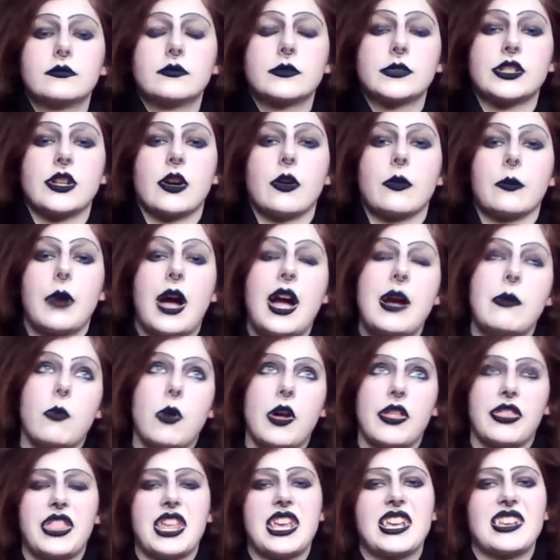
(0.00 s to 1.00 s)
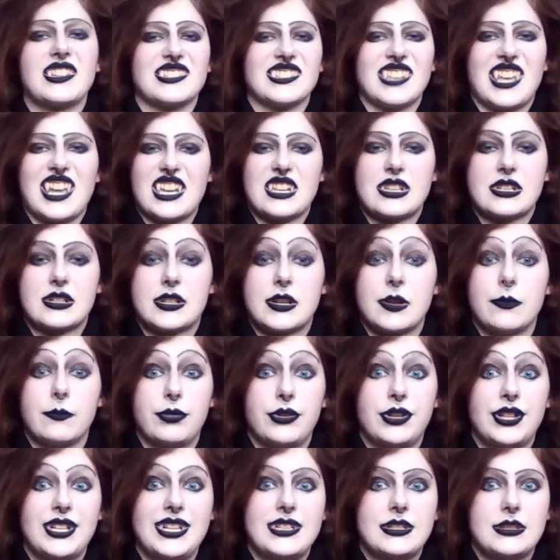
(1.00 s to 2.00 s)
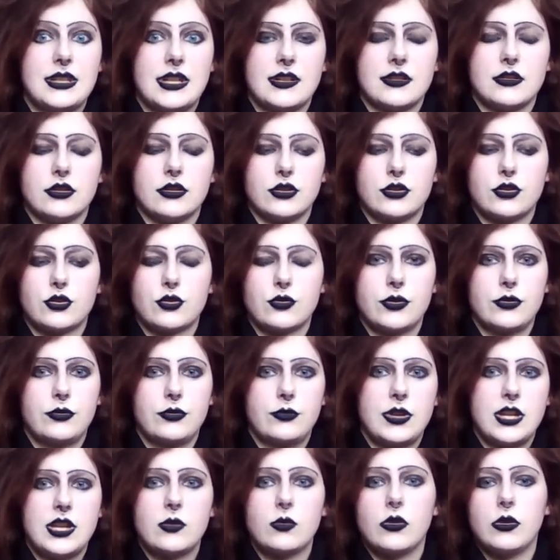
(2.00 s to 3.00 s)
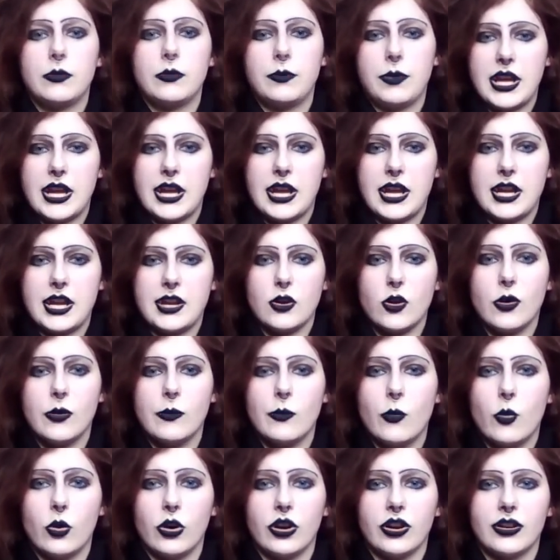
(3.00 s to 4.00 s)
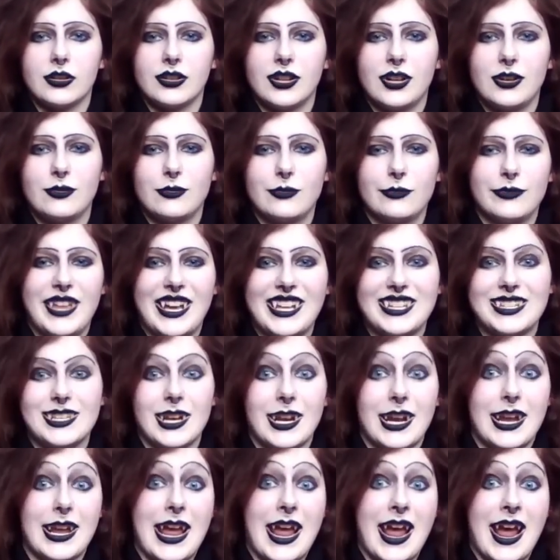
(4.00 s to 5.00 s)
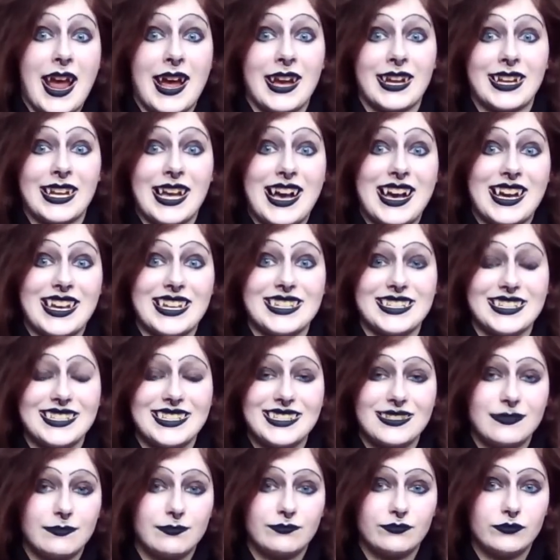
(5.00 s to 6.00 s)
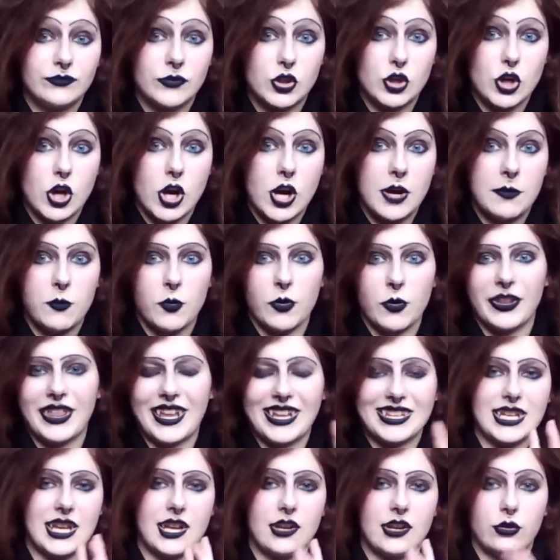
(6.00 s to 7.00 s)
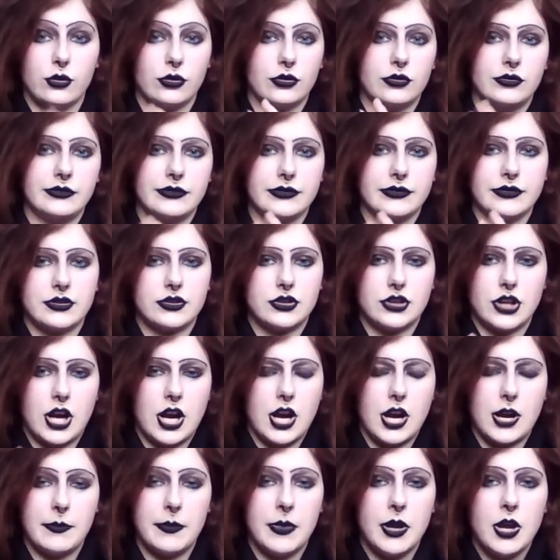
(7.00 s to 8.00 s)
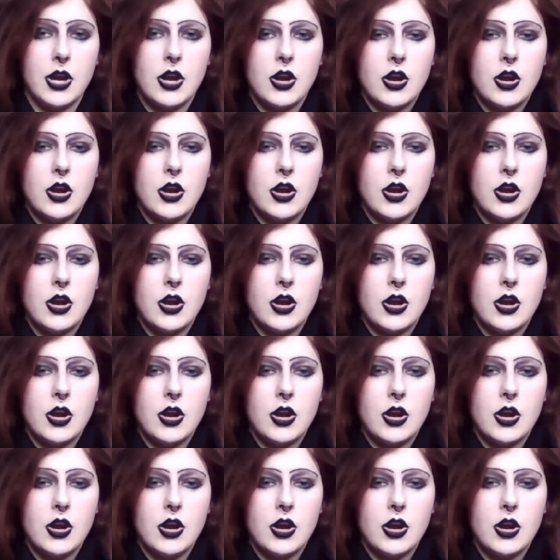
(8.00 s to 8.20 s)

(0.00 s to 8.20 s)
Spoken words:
So I want things like complete and true equal play, no more, oh, that's a guy's job, or that's a girl's job.